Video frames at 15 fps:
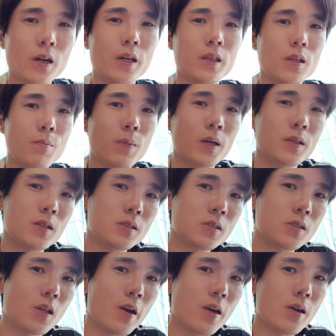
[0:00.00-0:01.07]

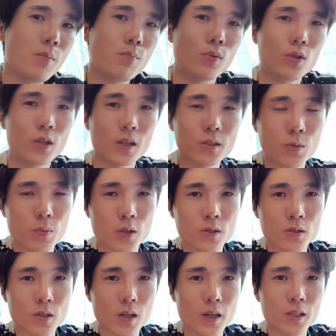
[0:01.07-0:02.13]
Independence Day, Buddha's
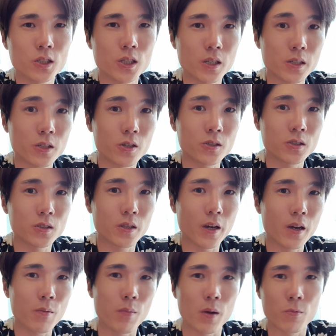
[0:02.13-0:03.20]
birthday, Children's
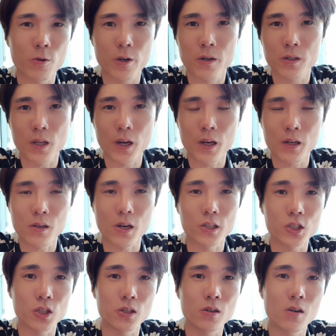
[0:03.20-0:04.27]
Day, Memorial Day,
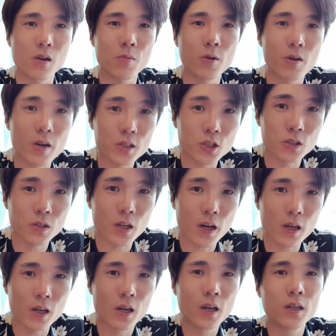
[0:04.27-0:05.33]
National Liberation Day,